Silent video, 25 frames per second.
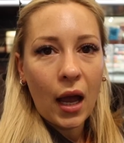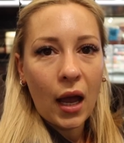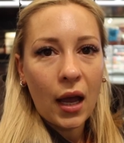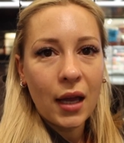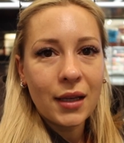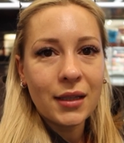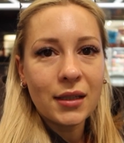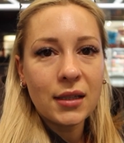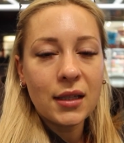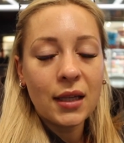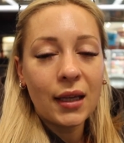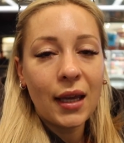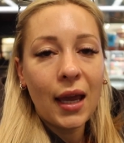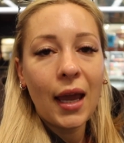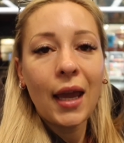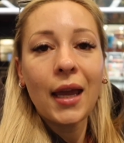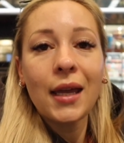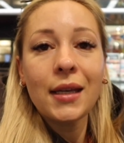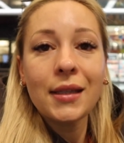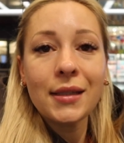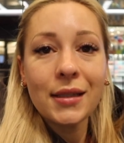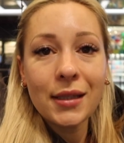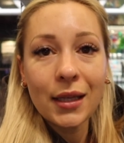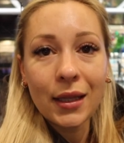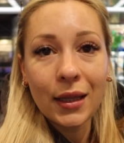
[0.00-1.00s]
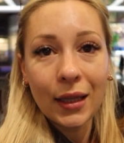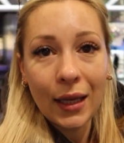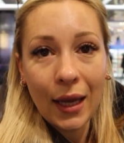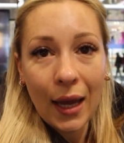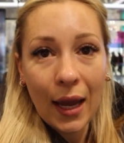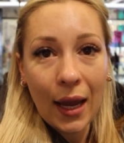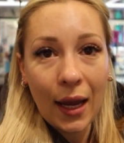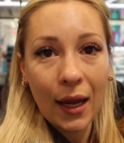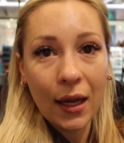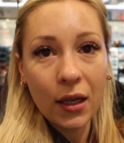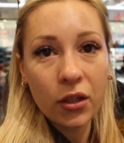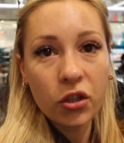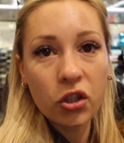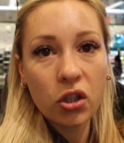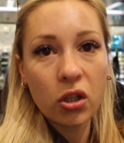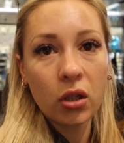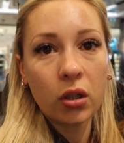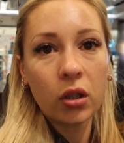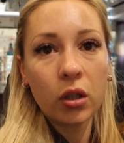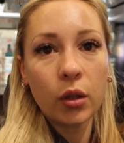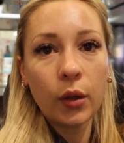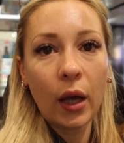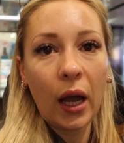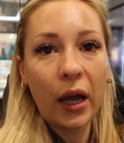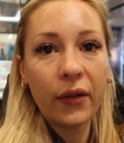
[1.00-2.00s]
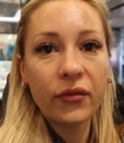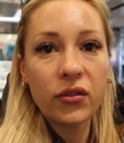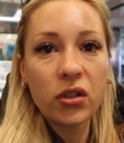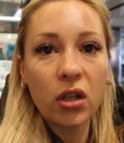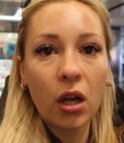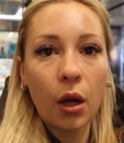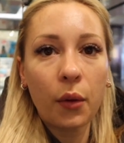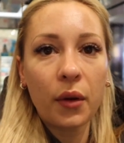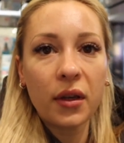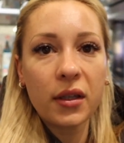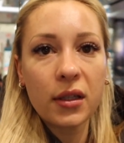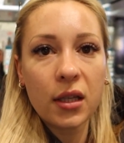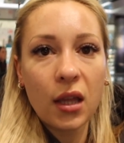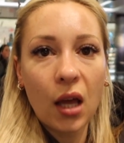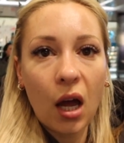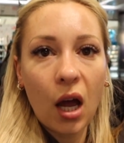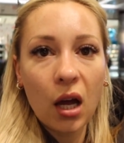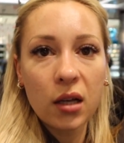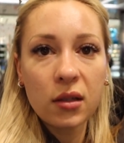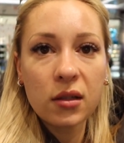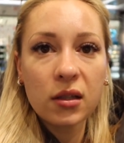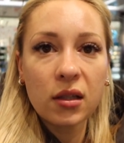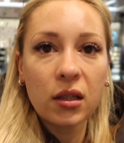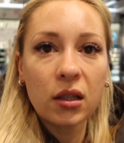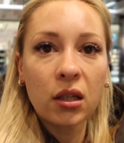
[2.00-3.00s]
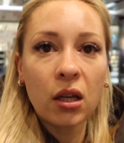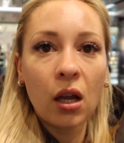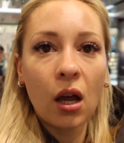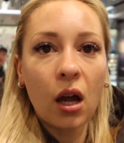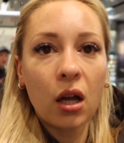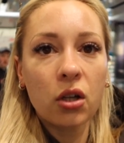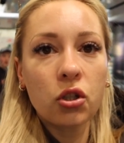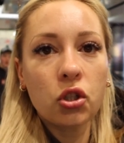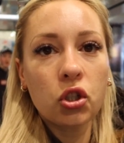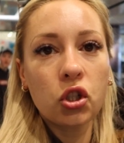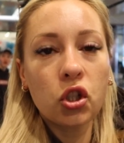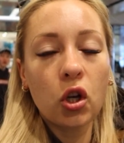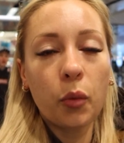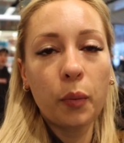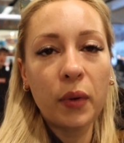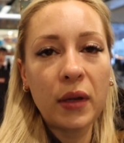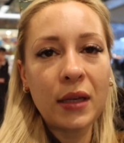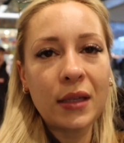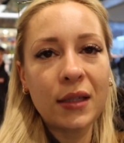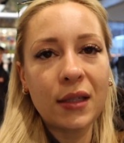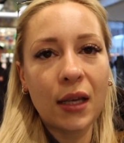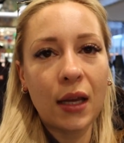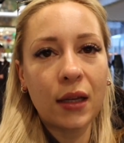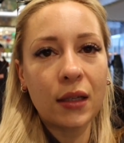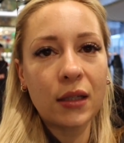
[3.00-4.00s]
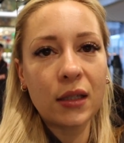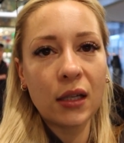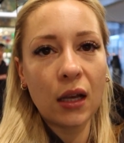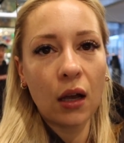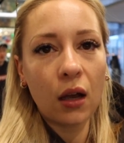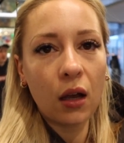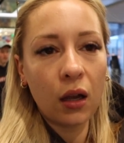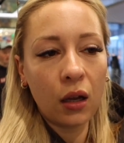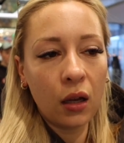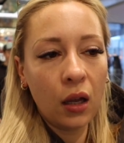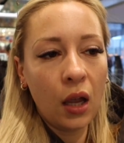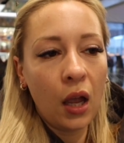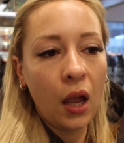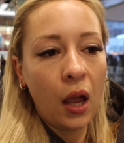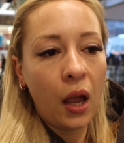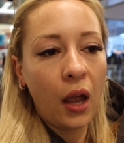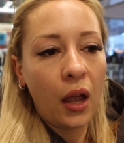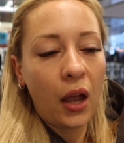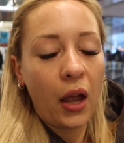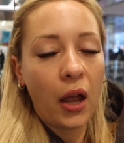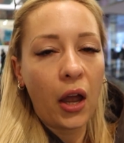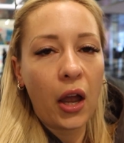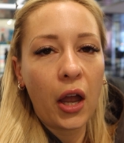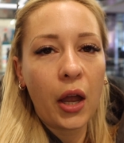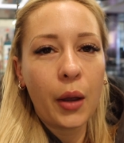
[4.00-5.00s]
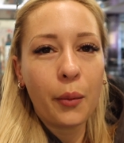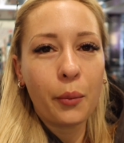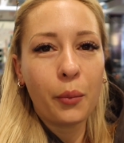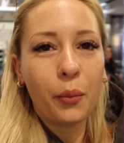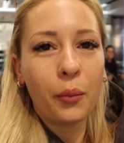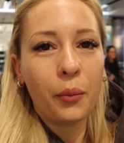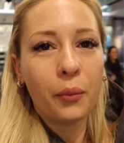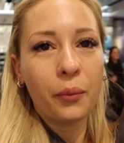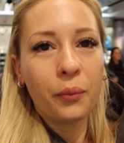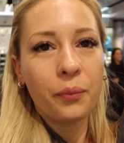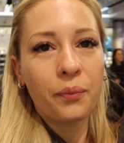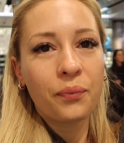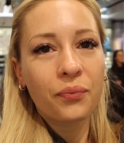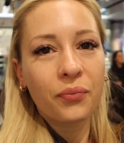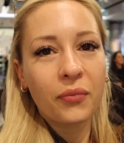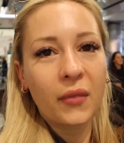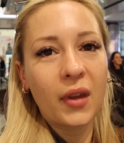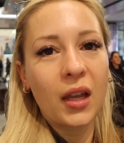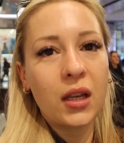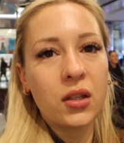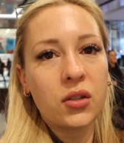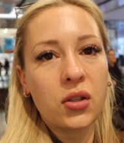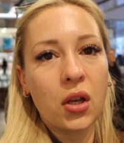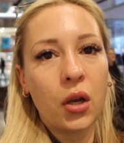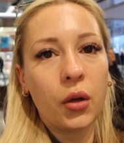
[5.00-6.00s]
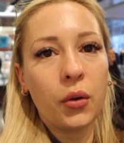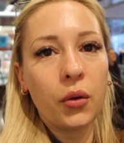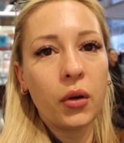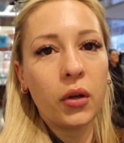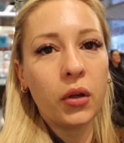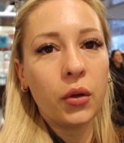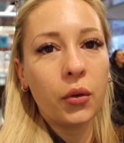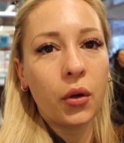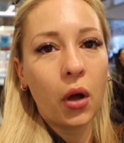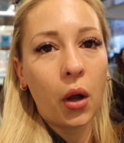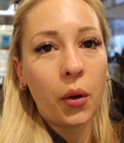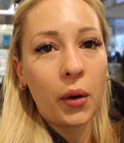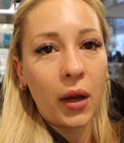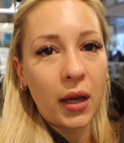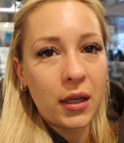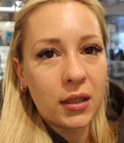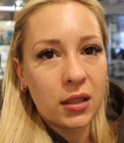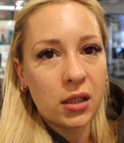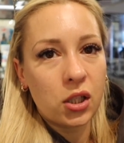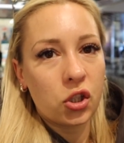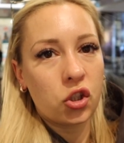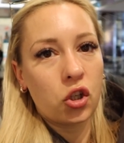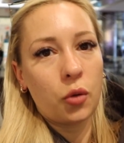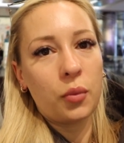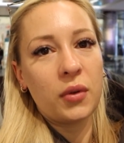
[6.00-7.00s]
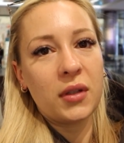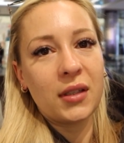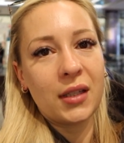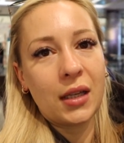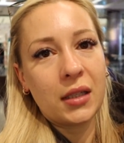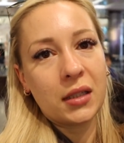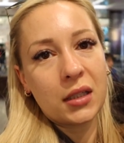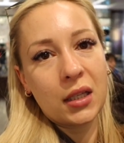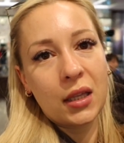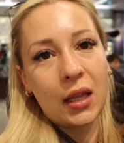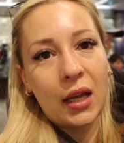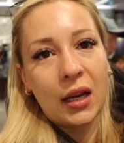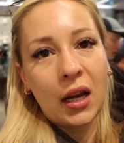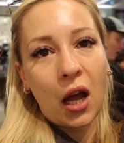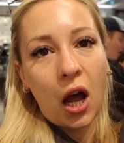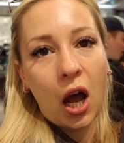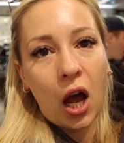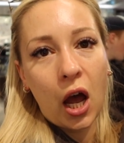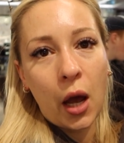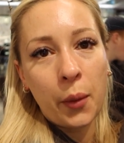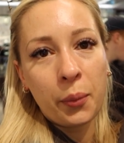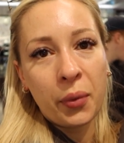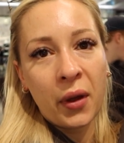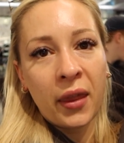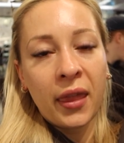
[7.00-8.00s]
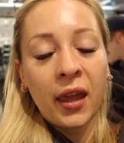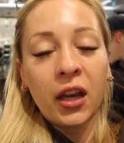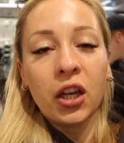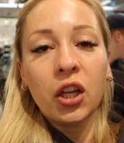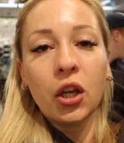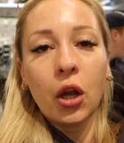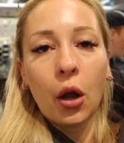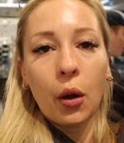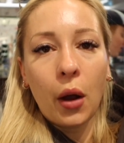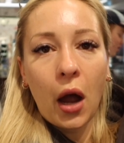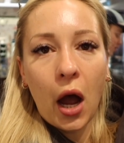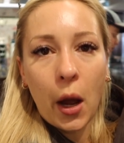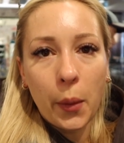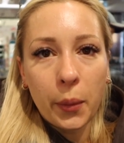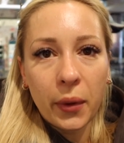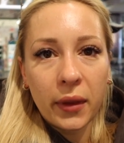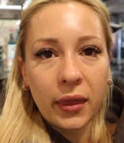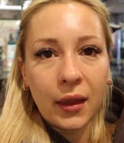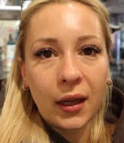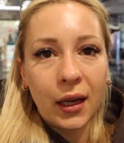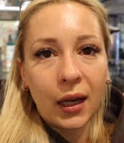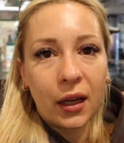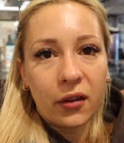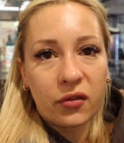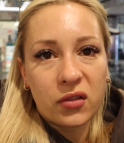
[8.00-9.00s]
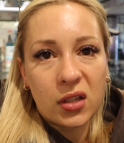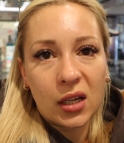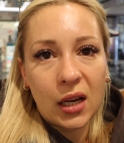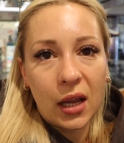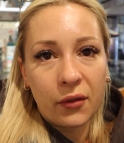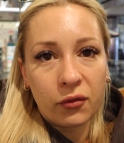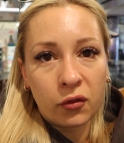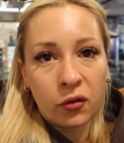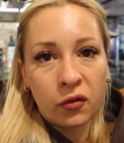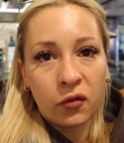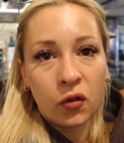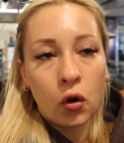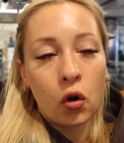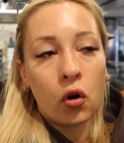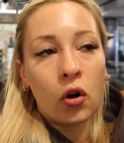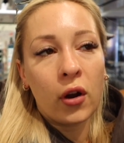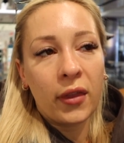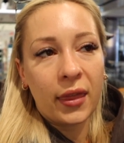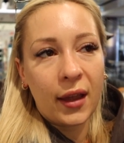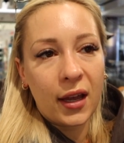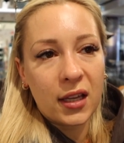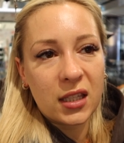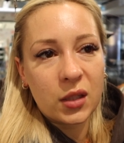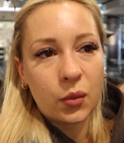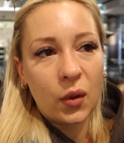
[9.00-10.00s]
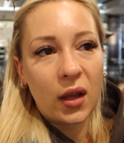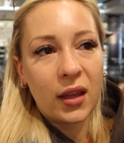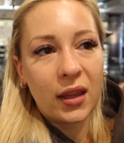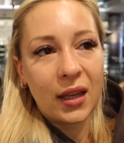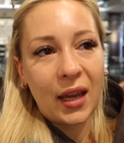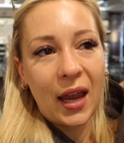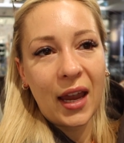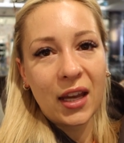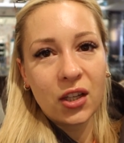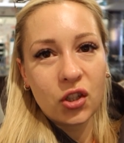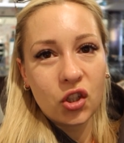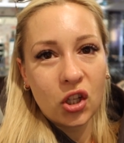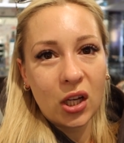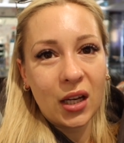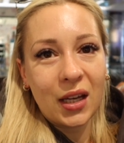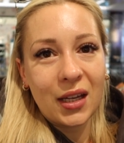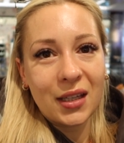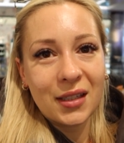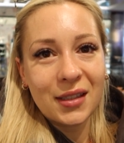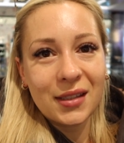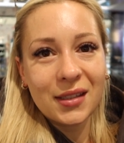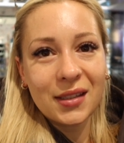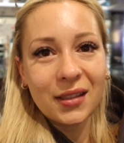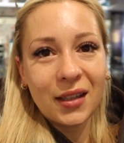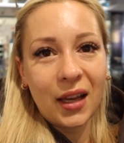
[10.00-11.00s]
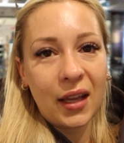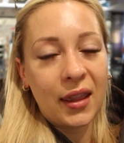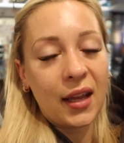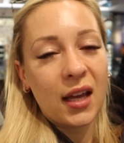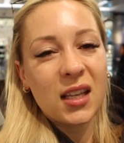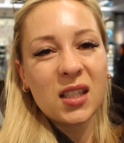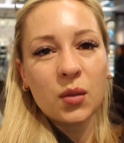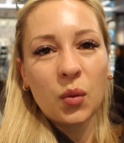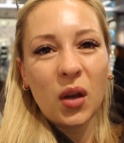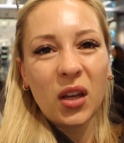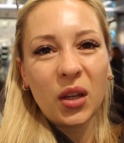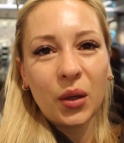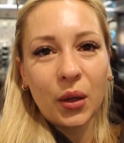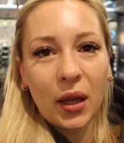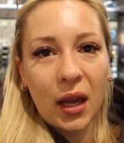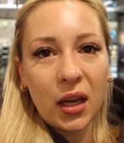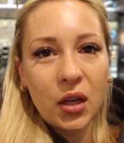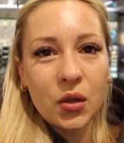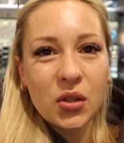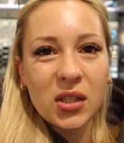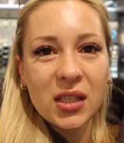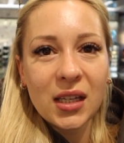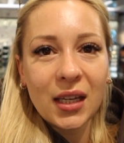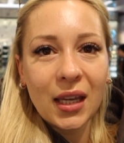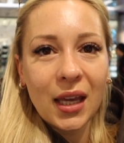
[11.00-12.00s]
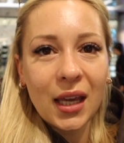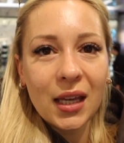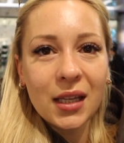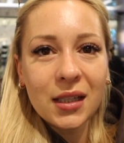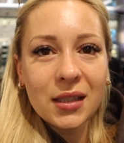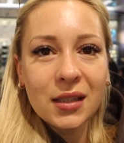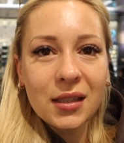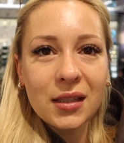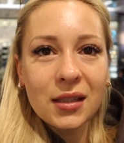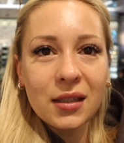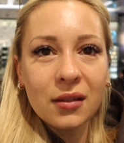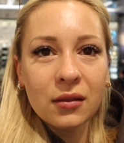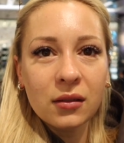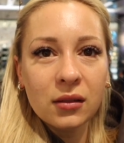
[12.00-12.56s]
And to get into the edge, you have to go into the Hudson Yards shopping centre. Um, so you go into the shopping centre, then up, and then you go up in the lift to level four, and that's where the edge is, and that's where you get your tickets.